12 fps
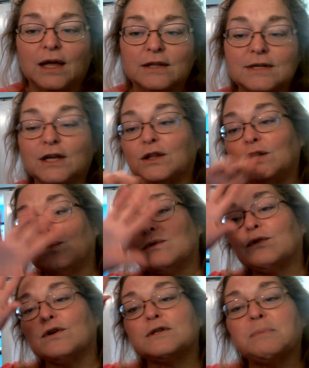like the
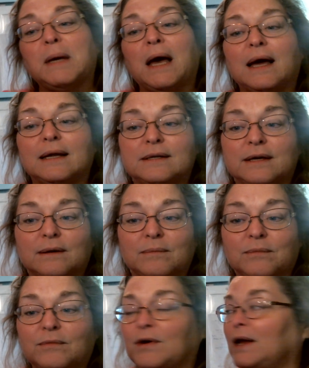universe behind
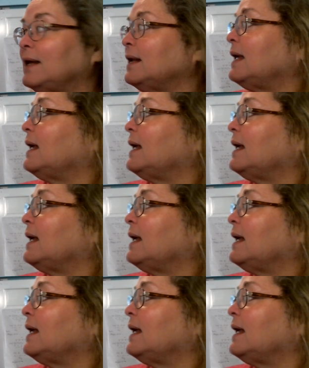him, right?